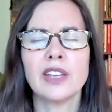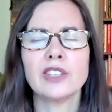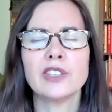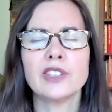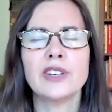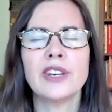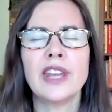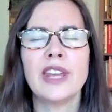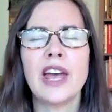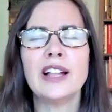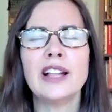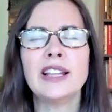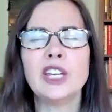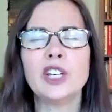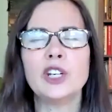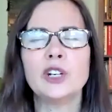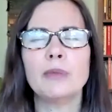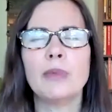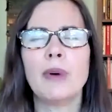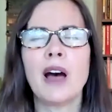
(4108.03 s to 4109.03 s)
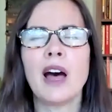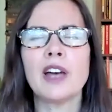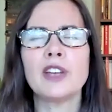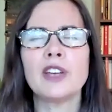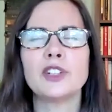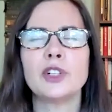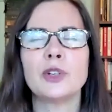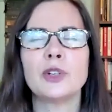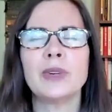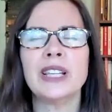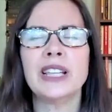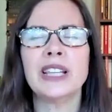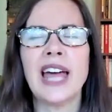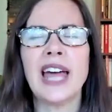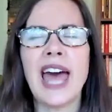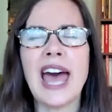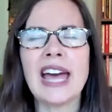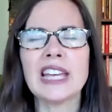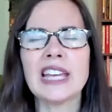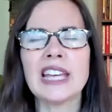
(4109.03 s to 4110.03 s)
So now let your posture
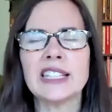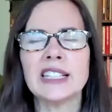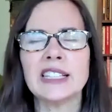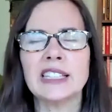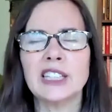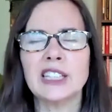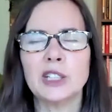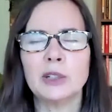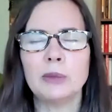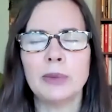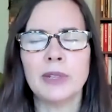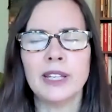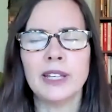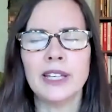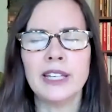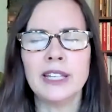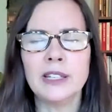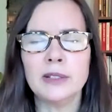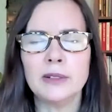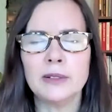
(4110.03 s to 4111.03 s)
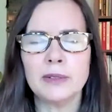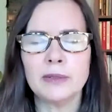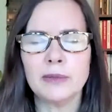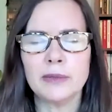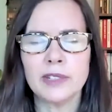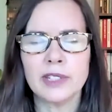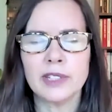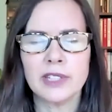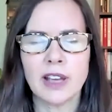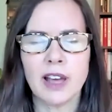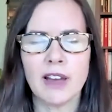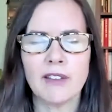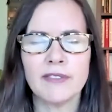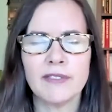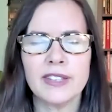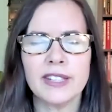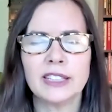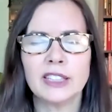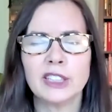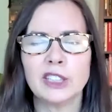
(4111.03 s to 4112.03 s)
relax a little bit,
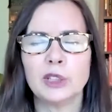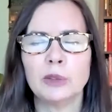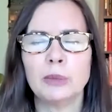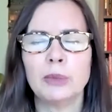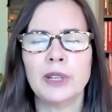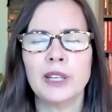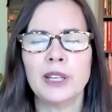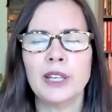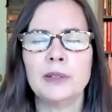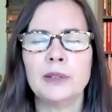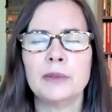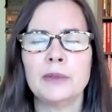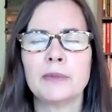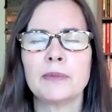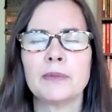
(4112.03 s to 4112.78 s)
soften a little bit.